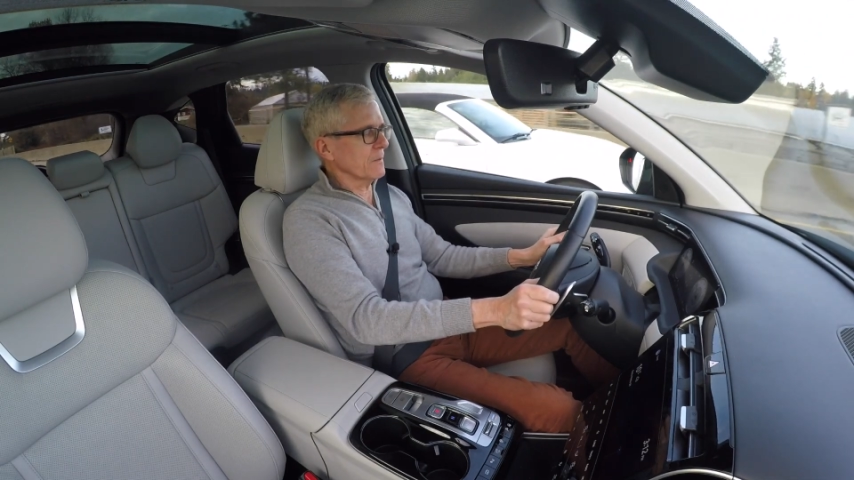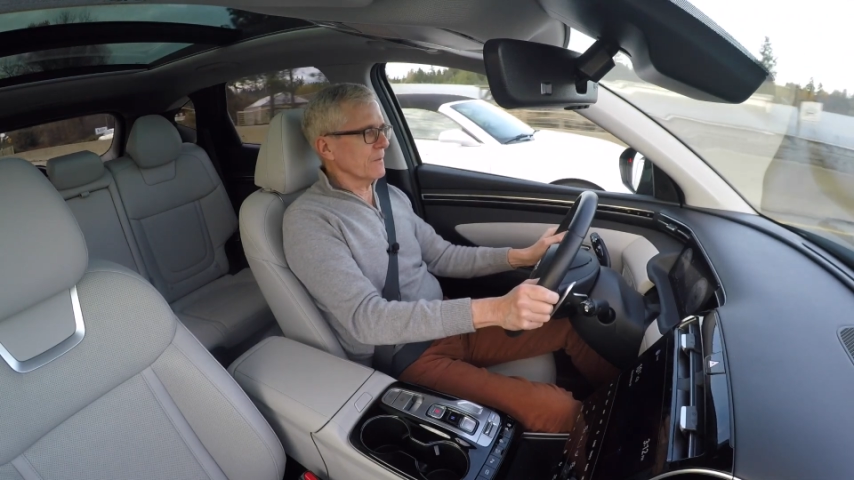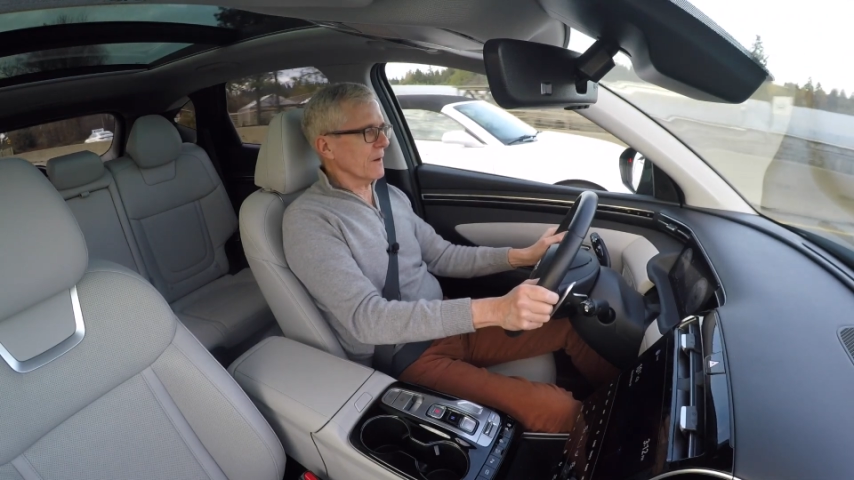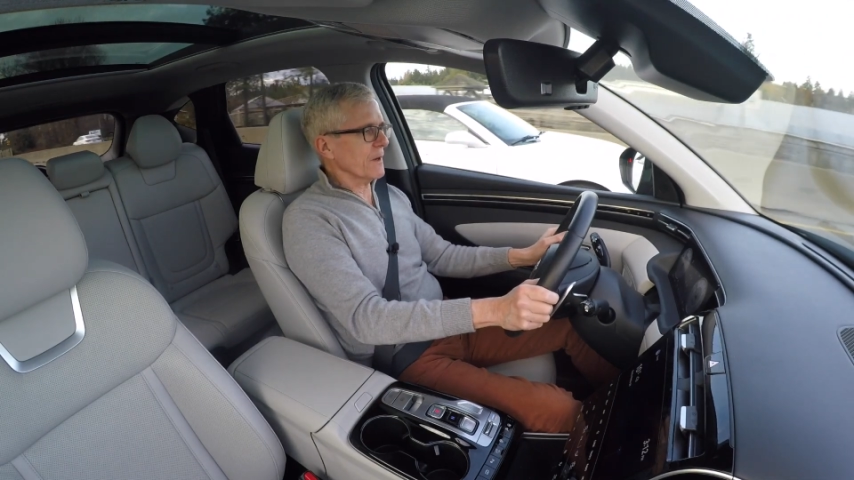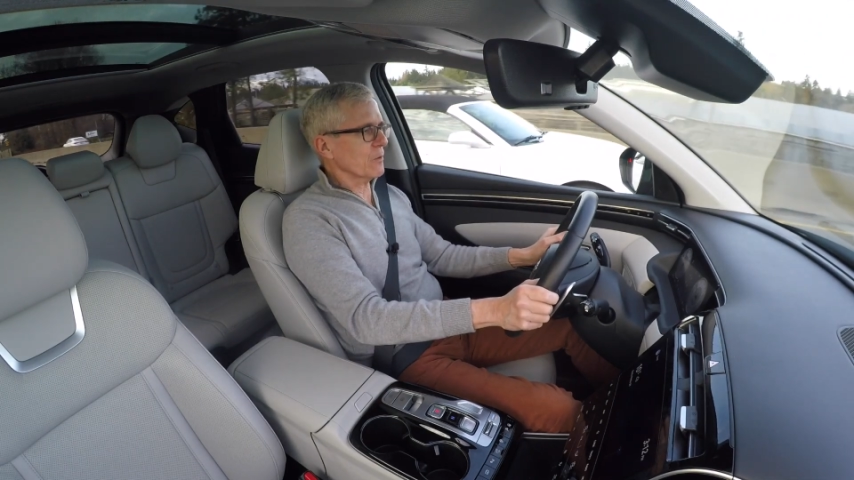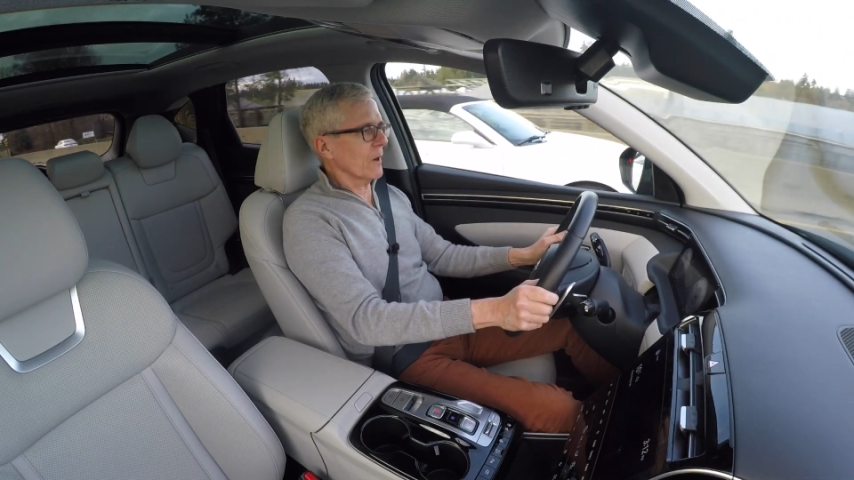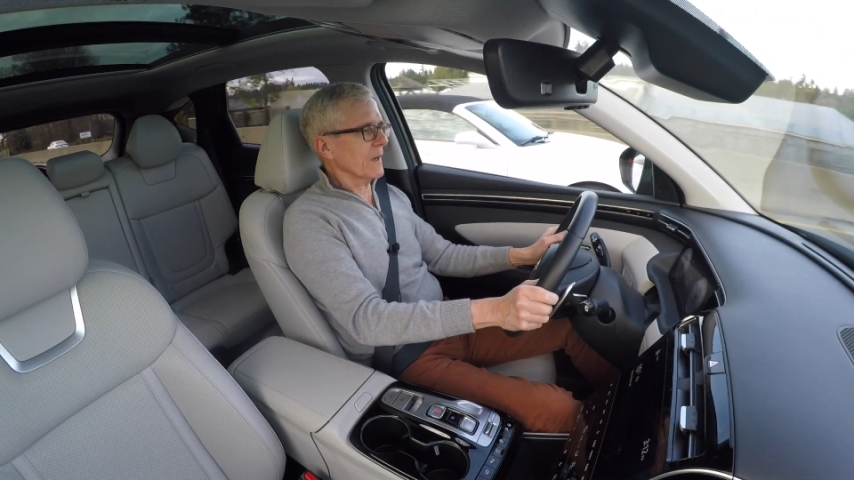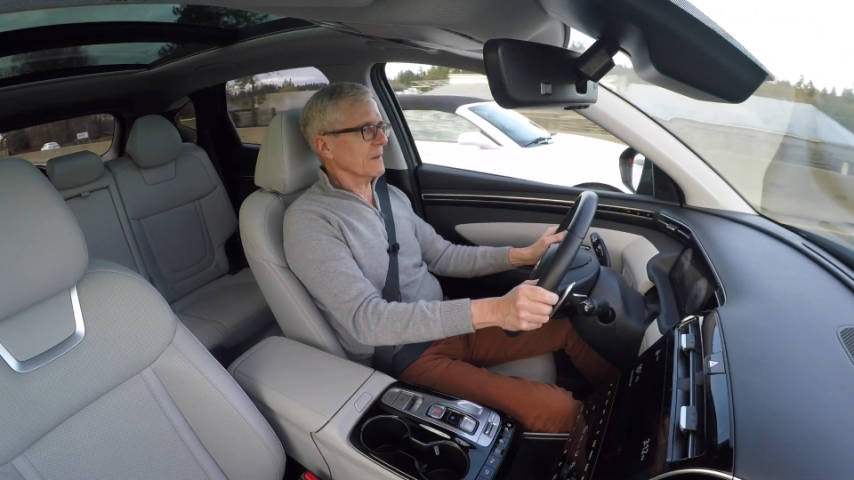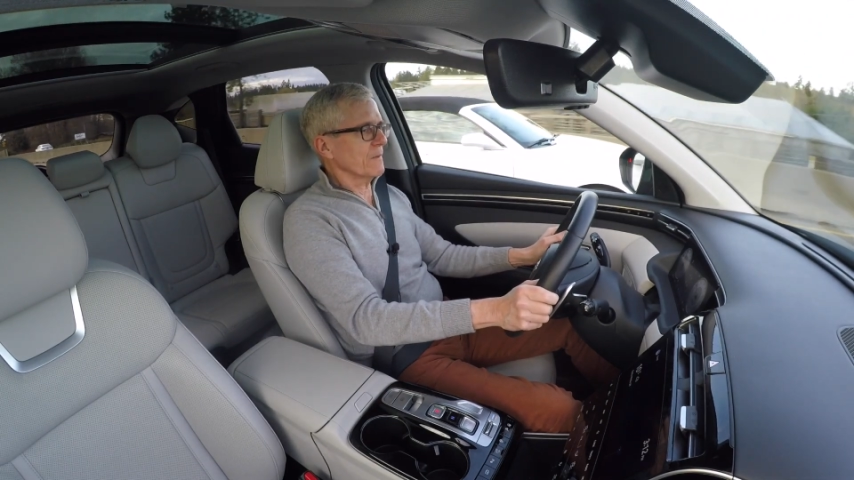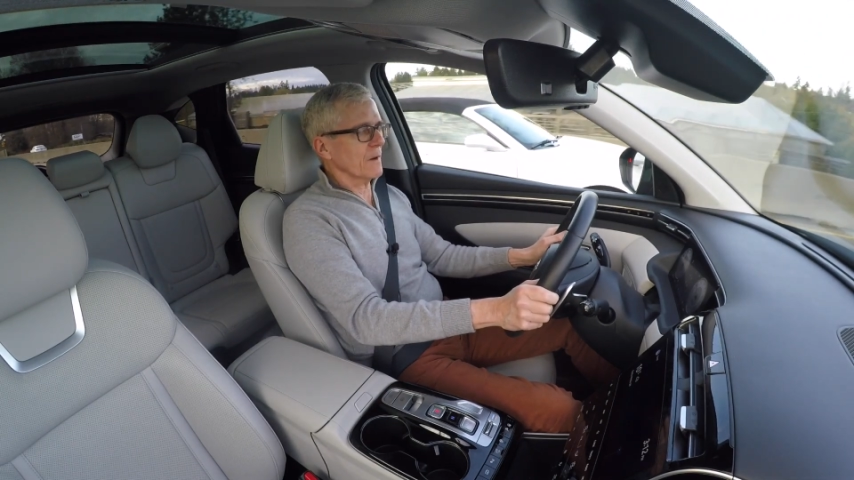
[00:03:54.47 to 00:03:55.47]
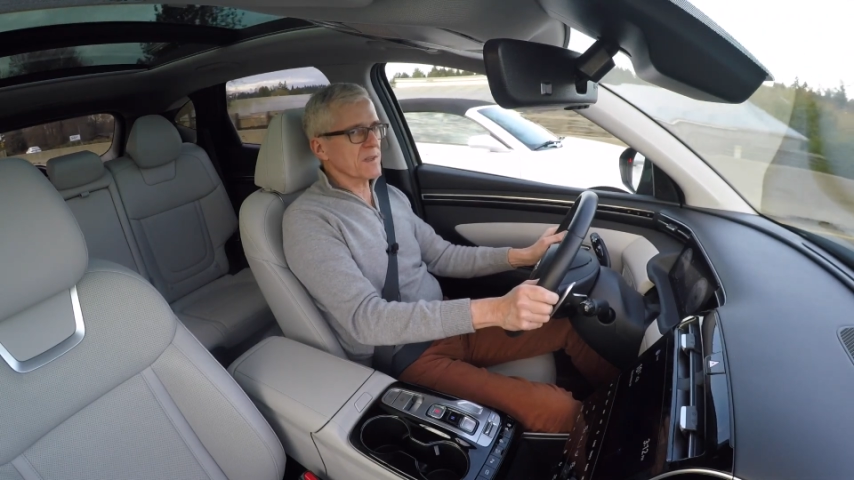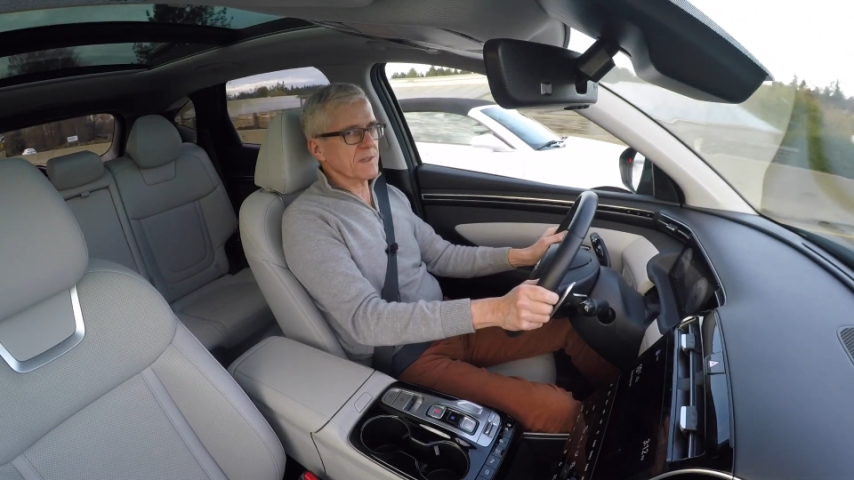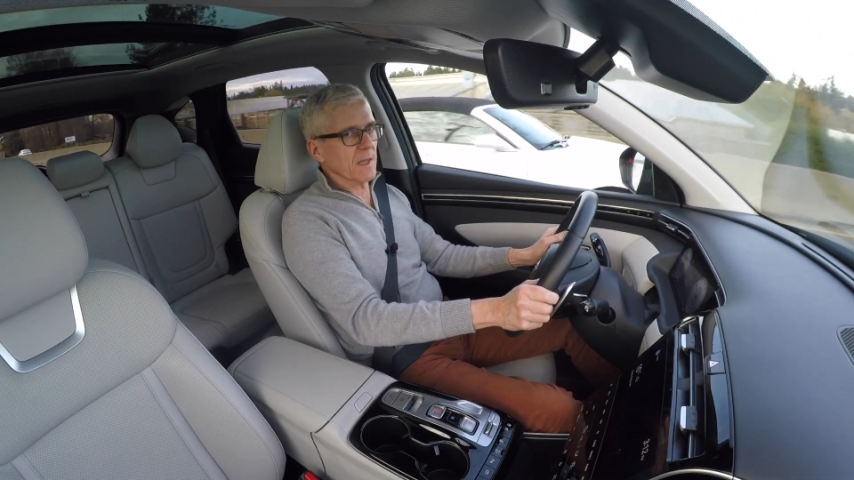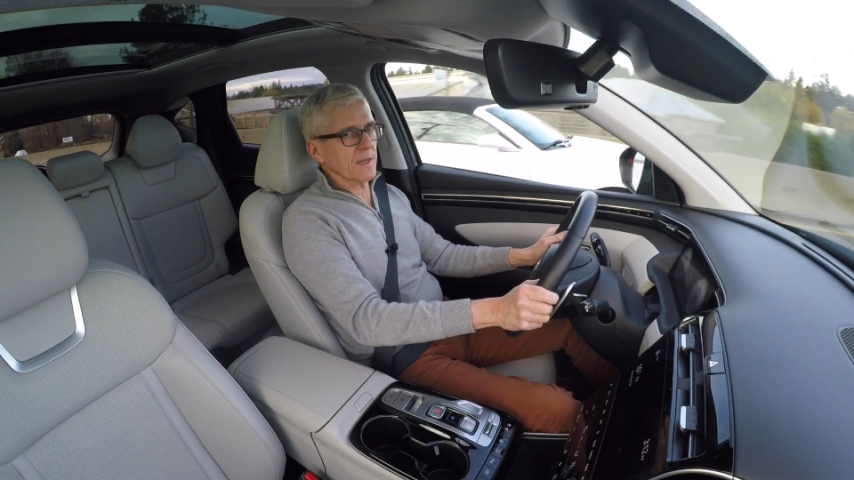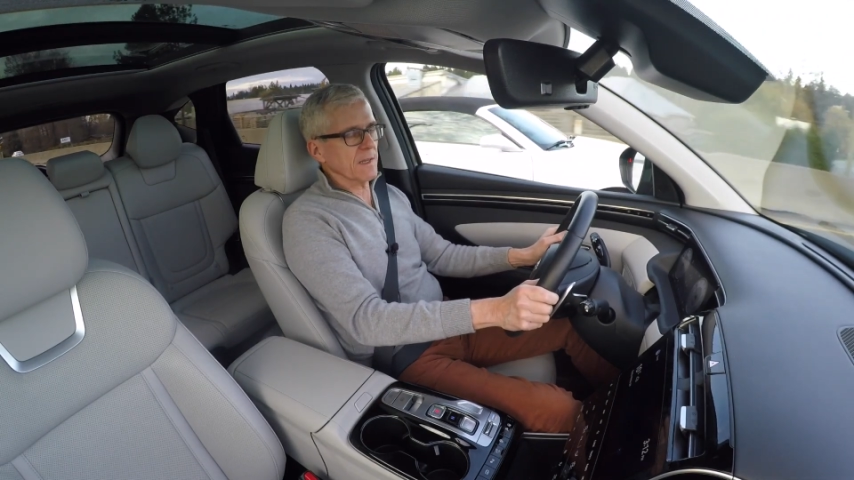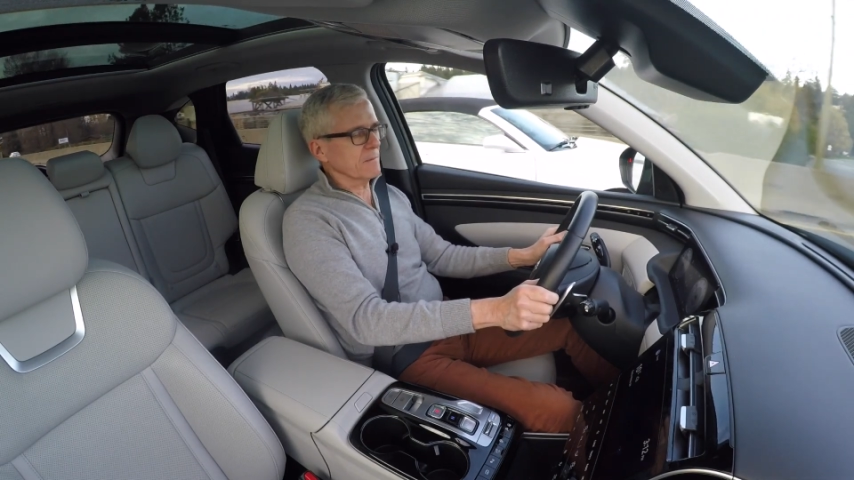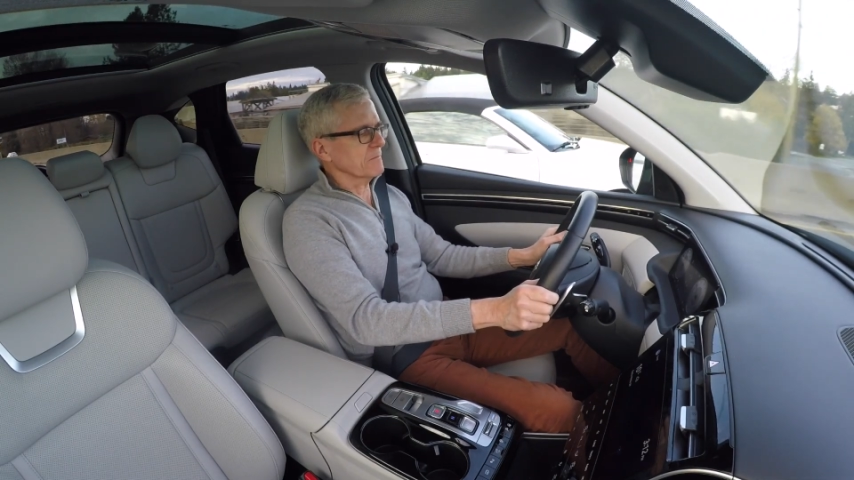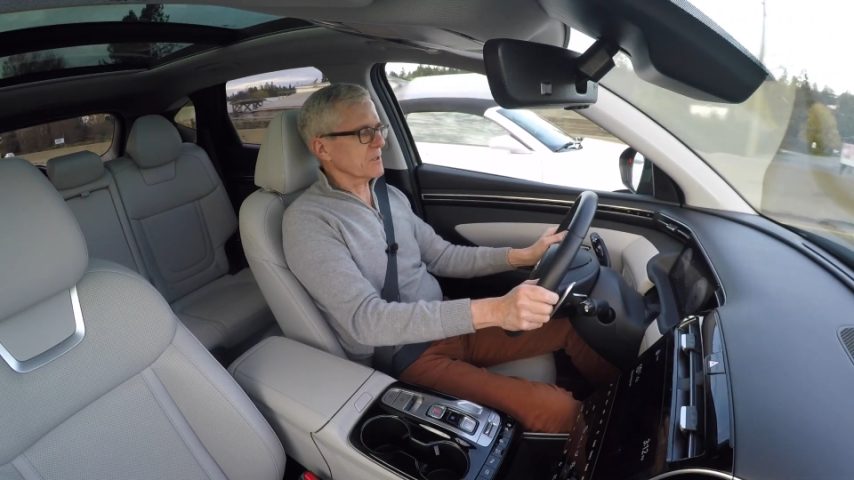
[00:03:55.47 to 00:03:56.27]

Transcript: very quiet, very steady,